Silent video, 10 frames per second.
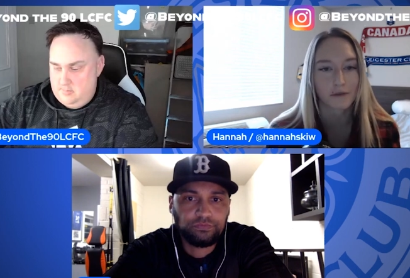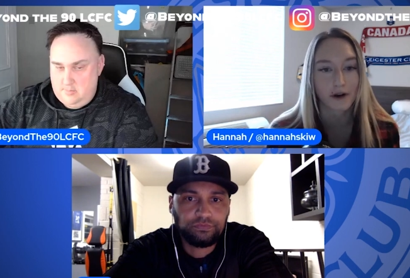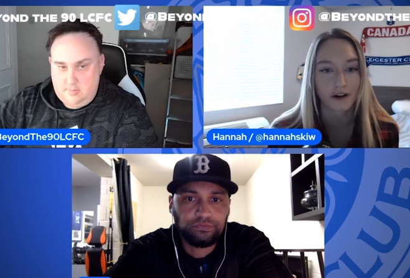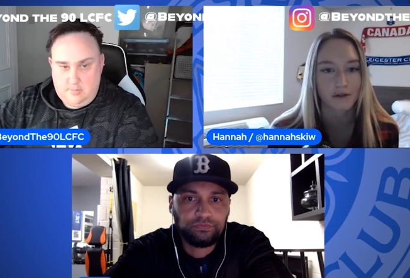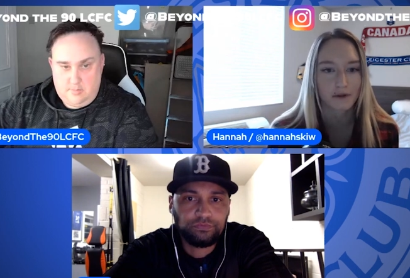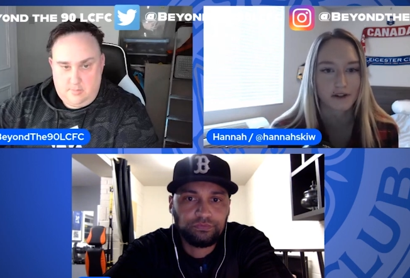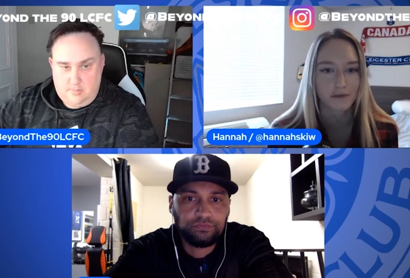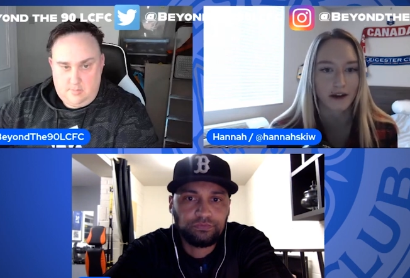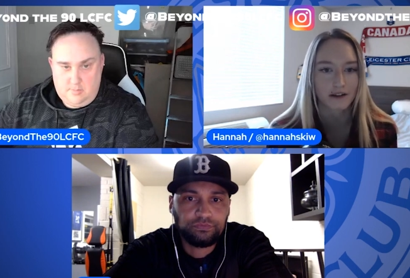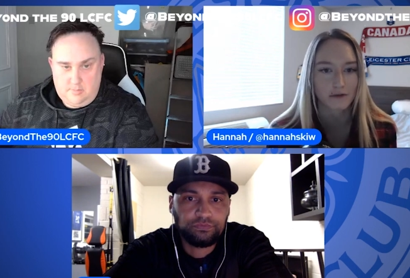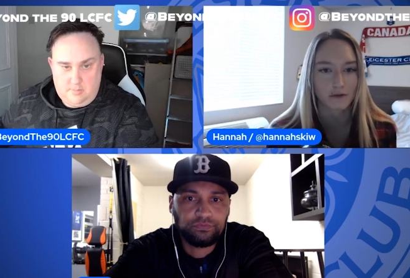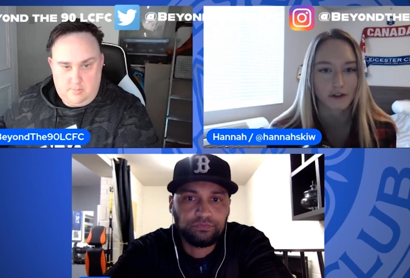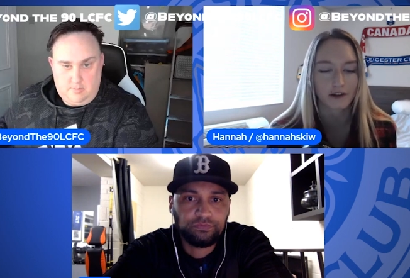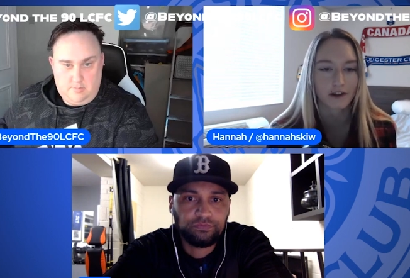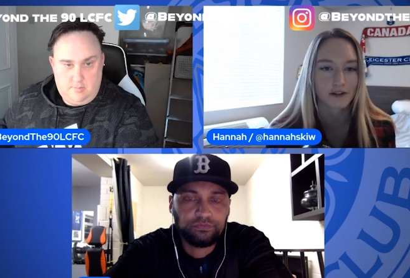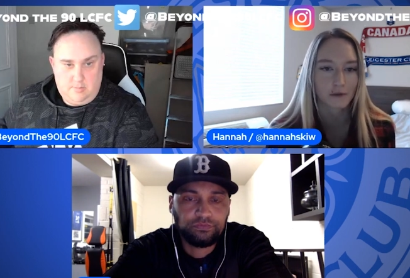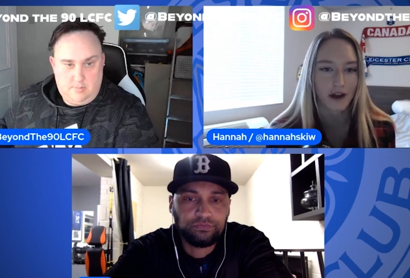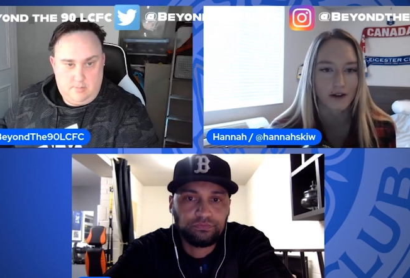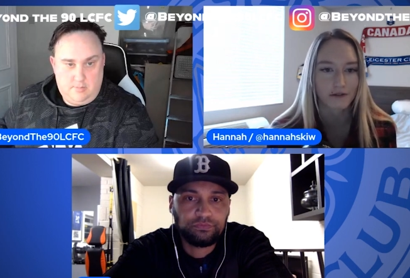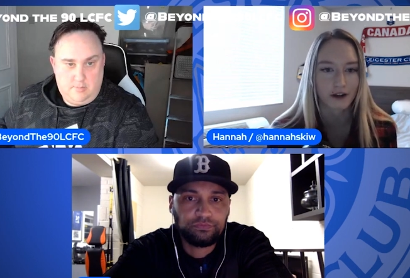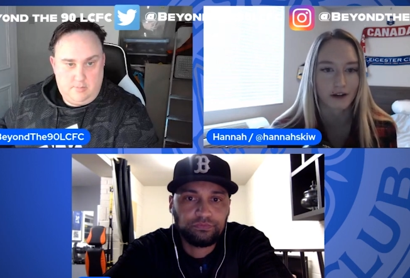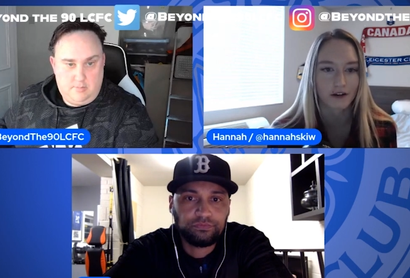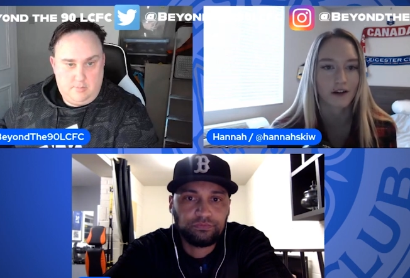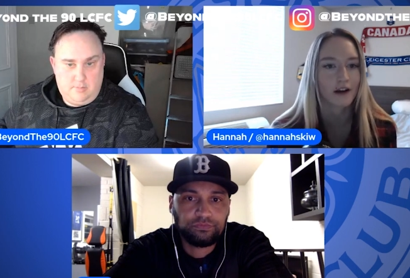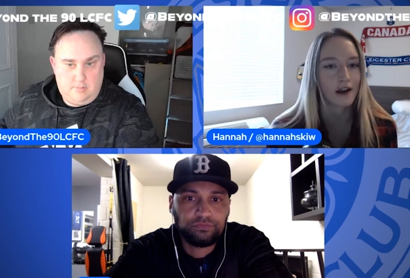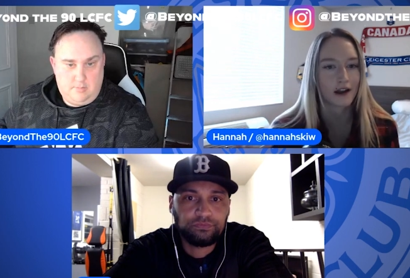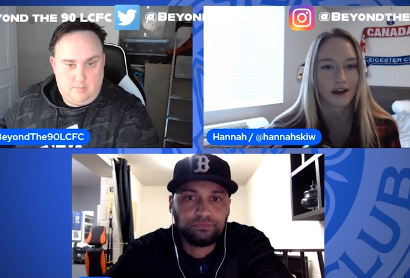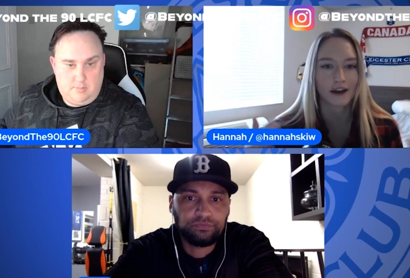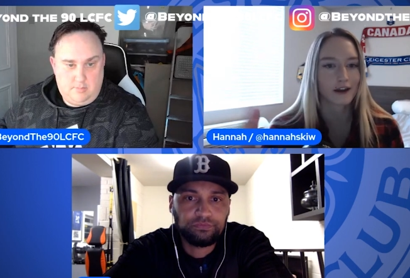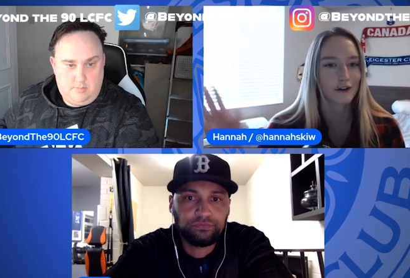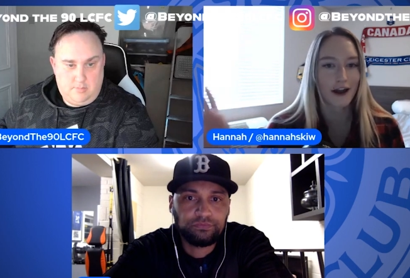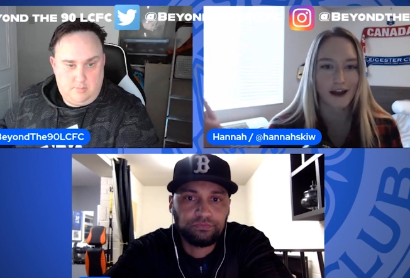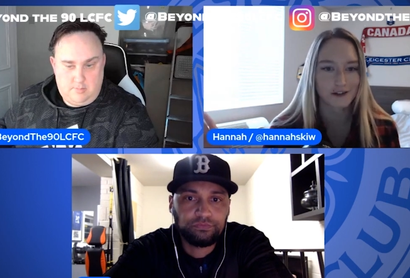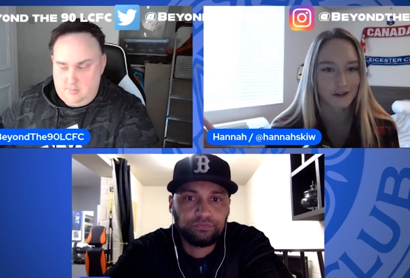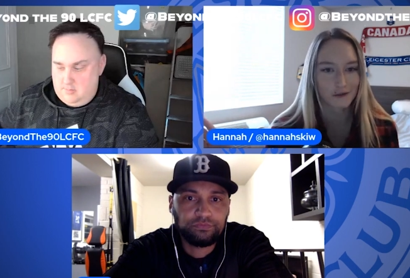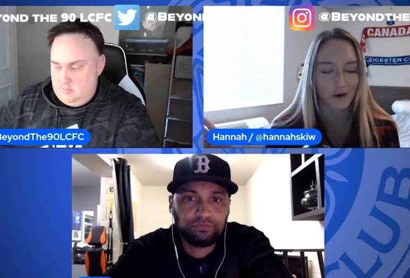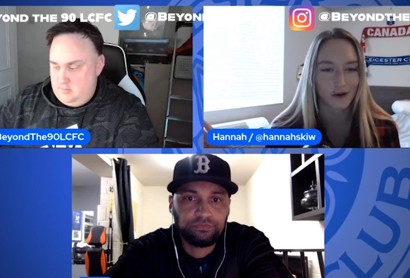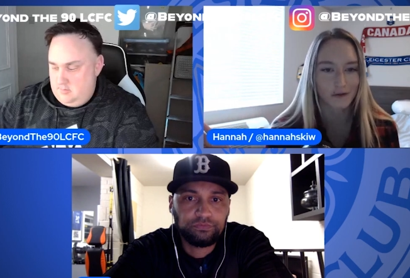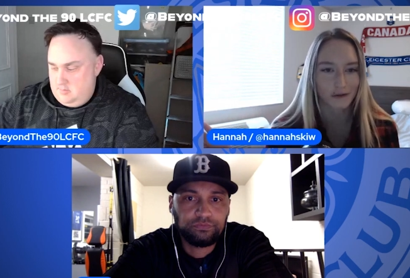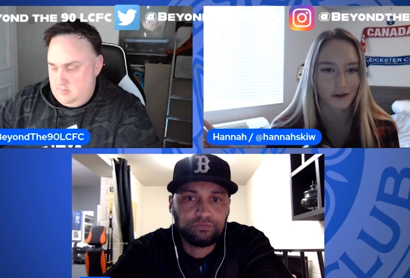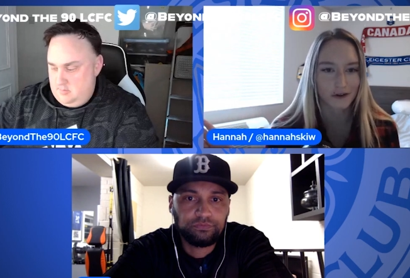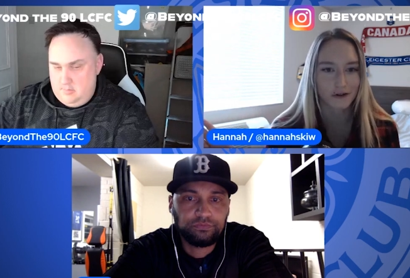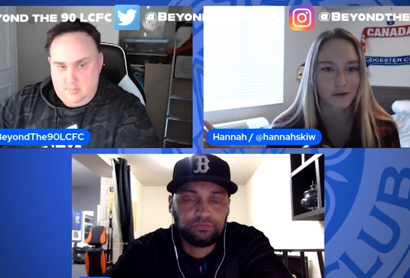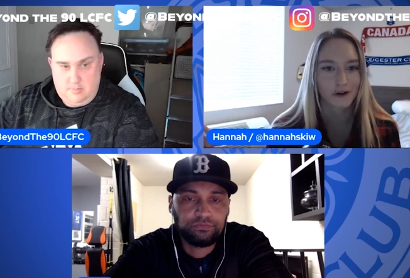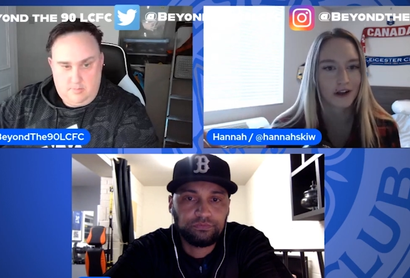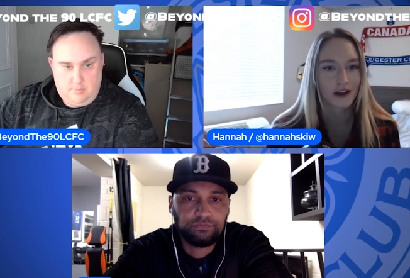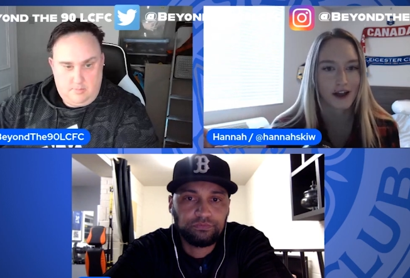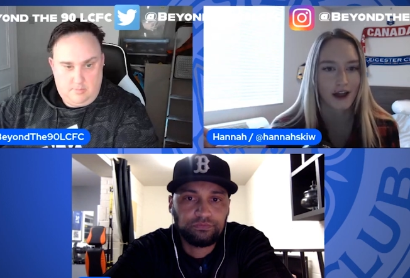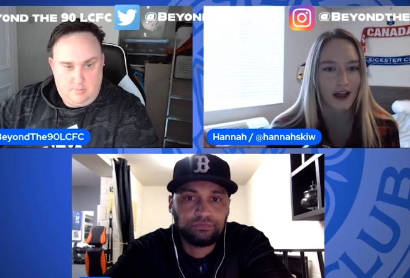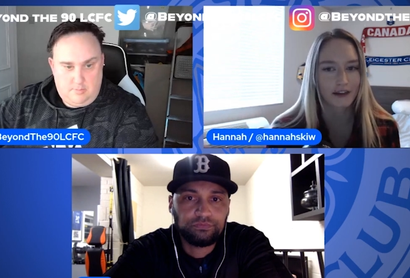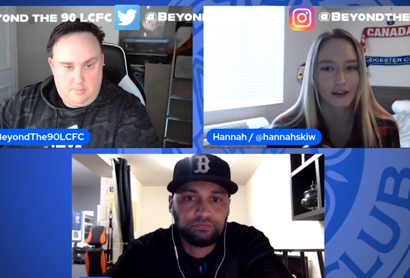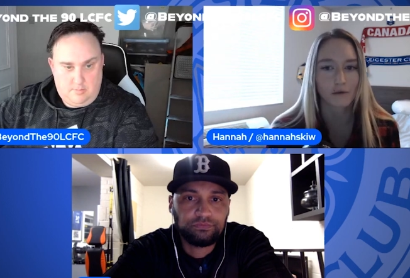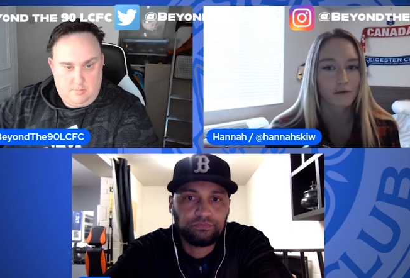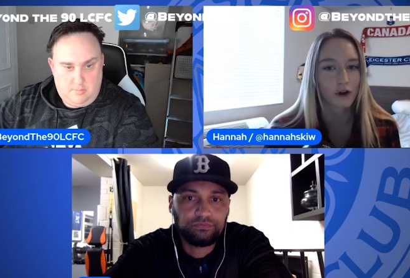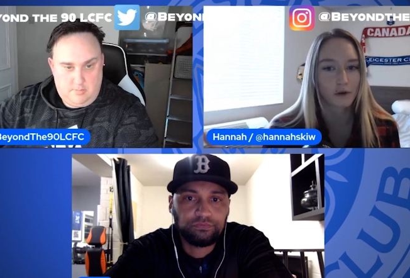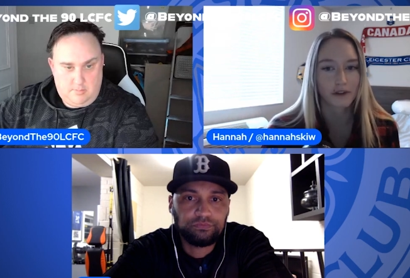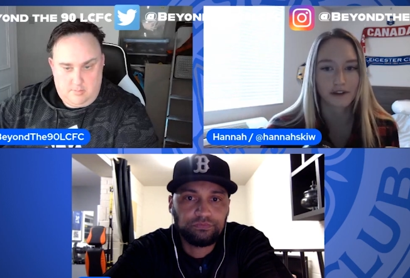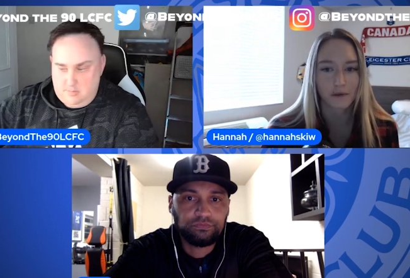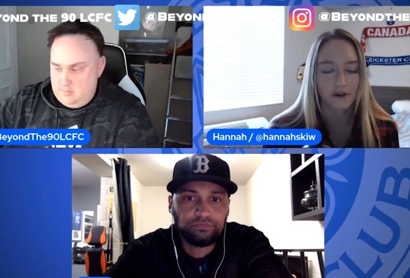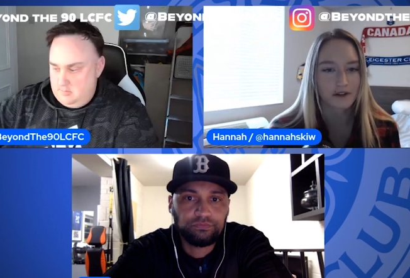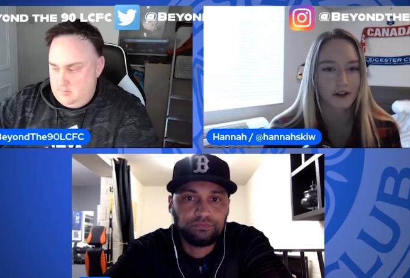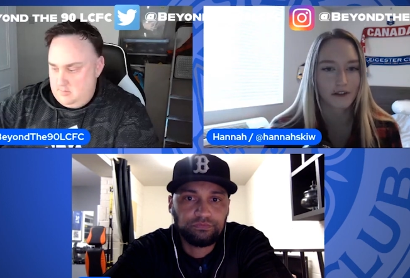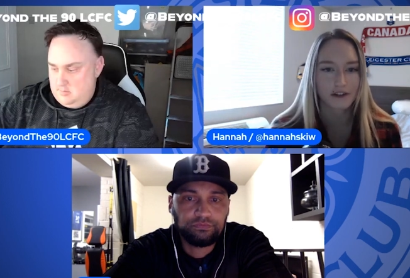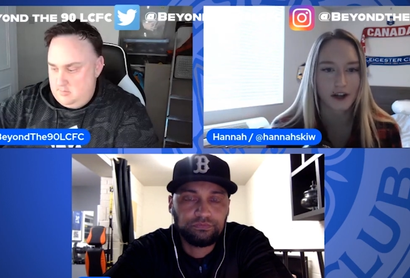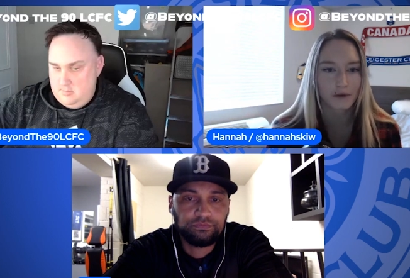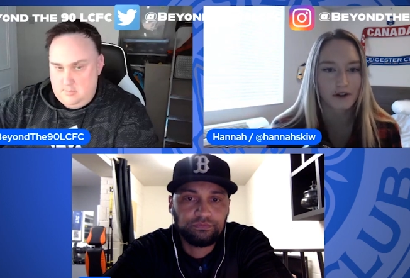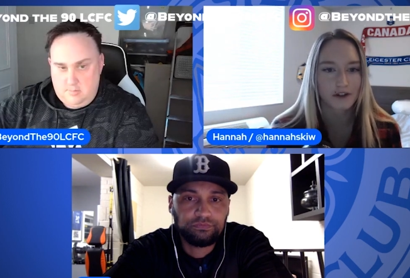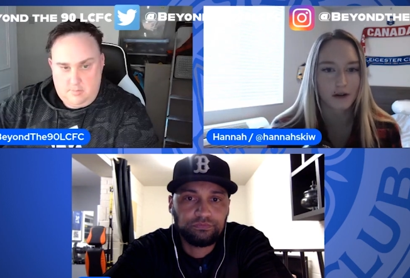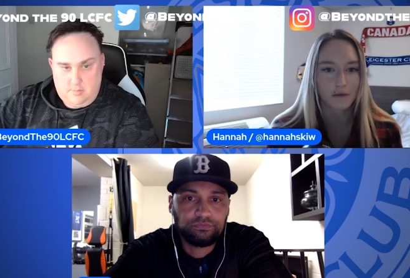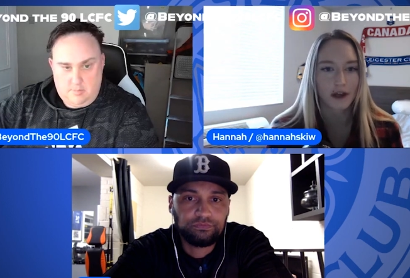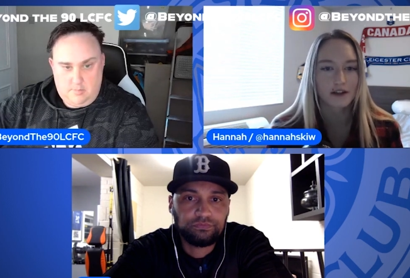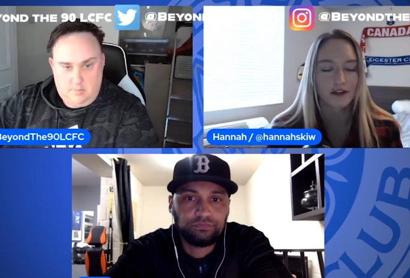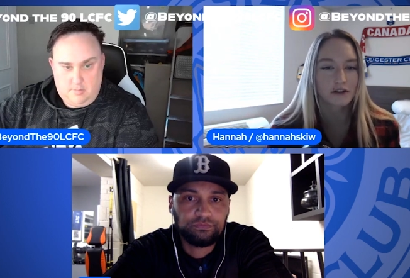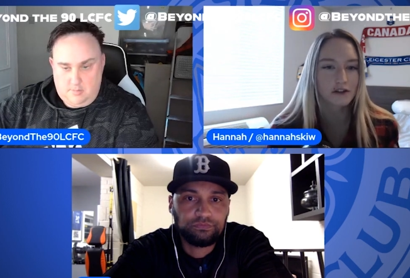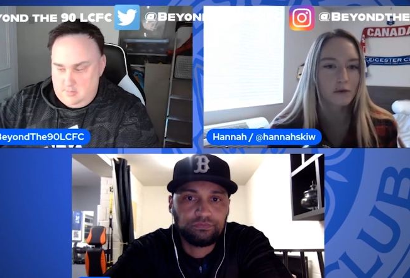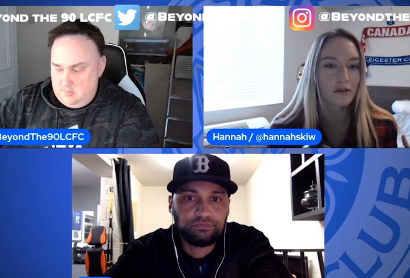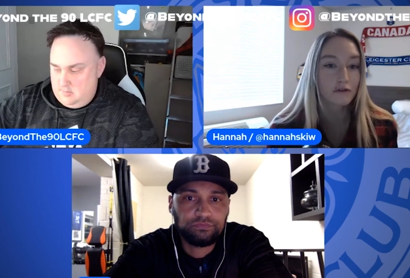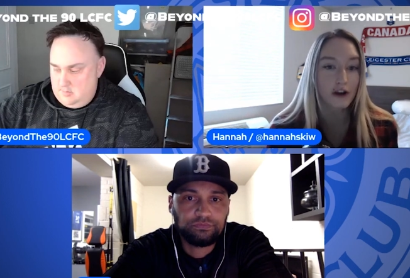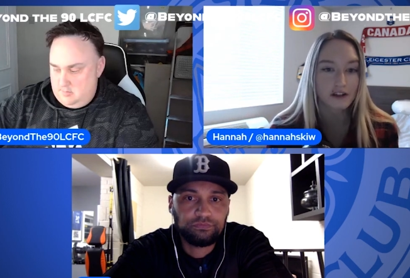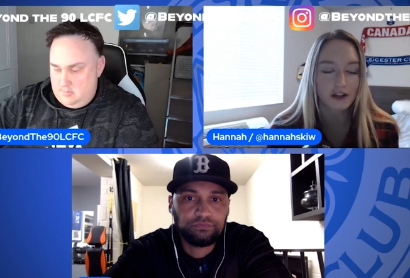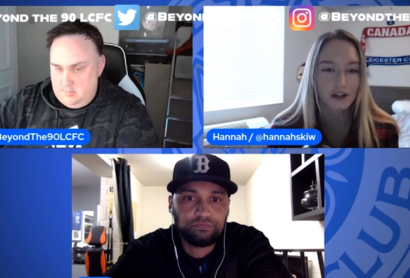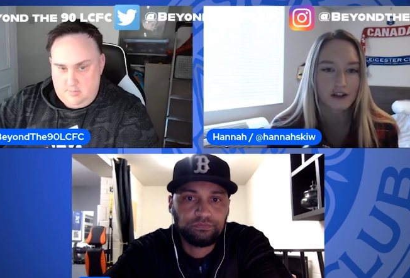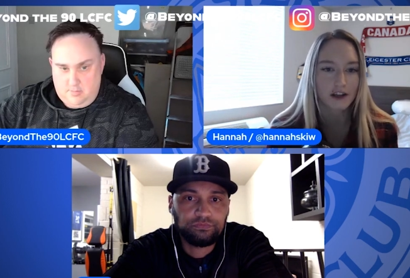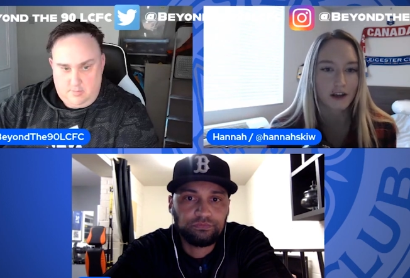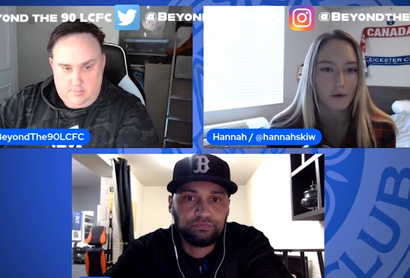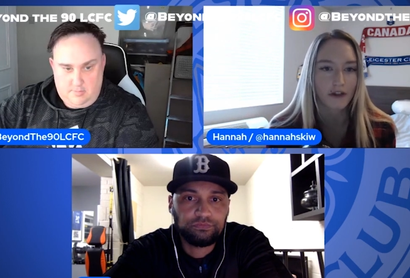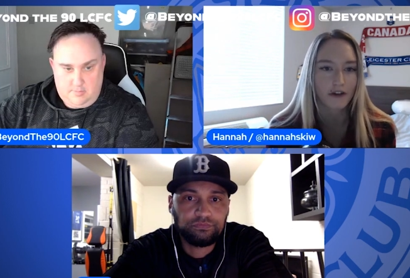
Speaker 1: American perspective with the leagues we have here, an international point of view, and like following the WSL and the championship, it's just so refreshing seeing what